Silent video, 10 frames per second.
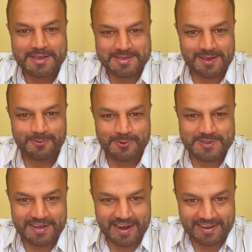Some who
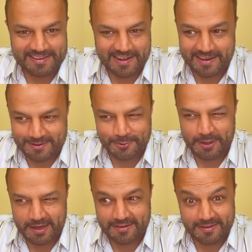still had the courage,
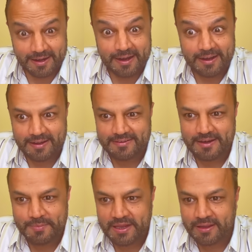okay, let's read at least the
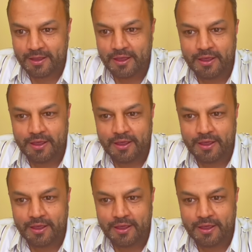remaining.